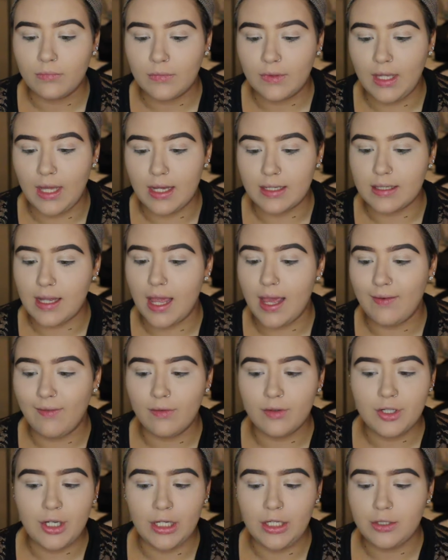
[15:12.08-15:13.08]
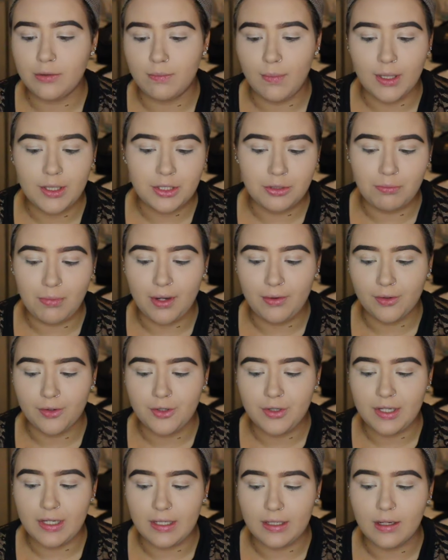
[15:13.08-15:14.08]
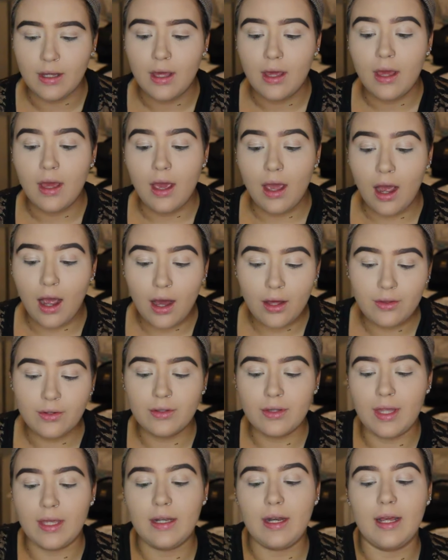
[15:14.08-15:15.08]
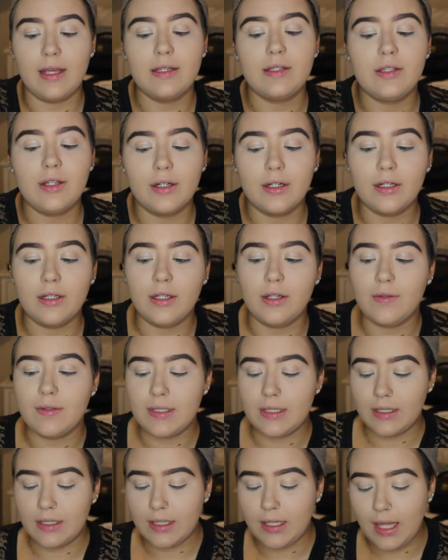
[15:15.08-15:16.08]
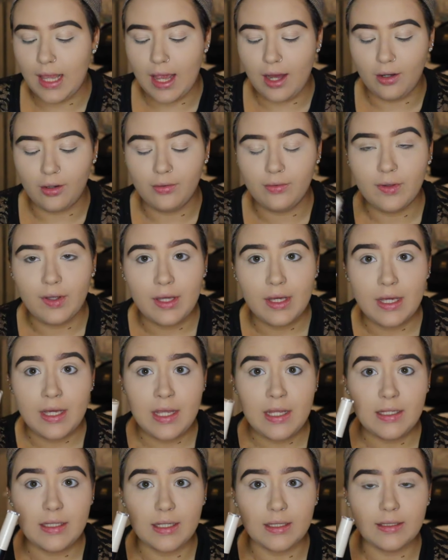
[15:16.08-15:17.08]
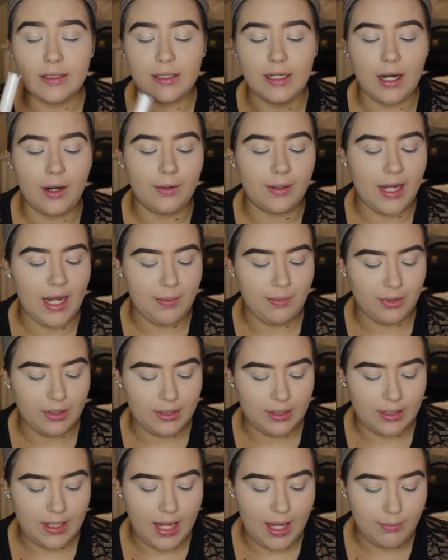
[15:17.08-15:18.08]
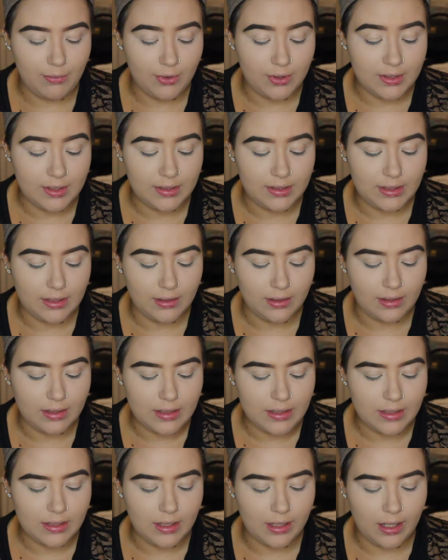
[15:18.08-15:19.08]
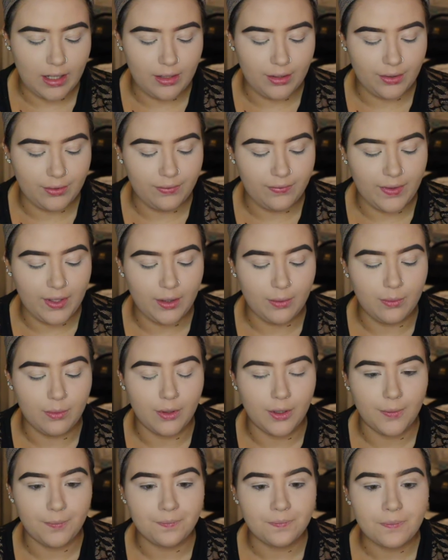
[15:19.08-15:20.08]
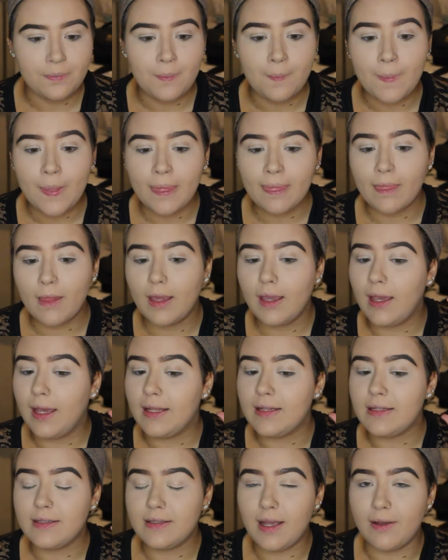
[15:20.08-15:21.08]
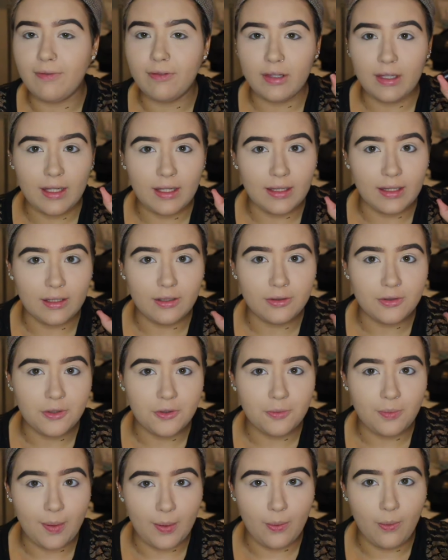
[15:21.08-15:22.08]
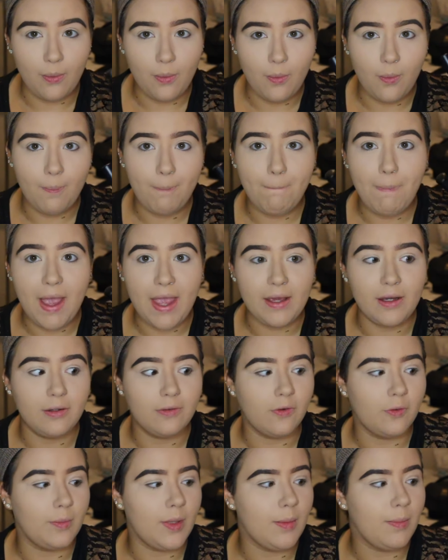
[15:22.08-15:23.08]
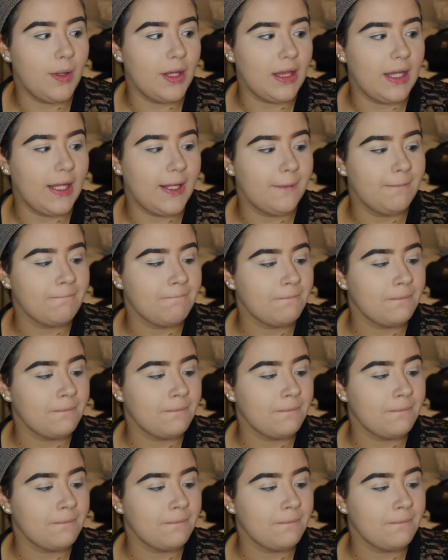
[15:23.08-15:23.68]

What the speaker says: Yes, I haven't changed much in my routine other than I started using the e.l.f. 16-hour camo concealer. This is in the color Fair Warm. It's definitely a little too pale for me, but like